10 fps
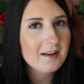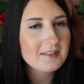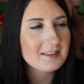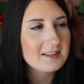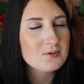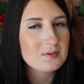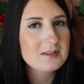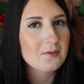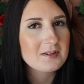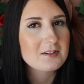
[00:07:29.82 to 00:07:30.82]
that this was
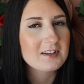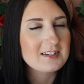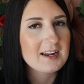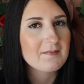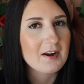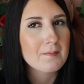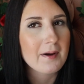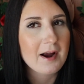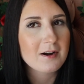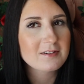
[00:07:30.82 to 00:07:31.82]
going to contain
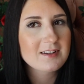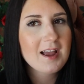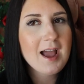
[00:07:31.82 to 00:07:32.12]
vampires.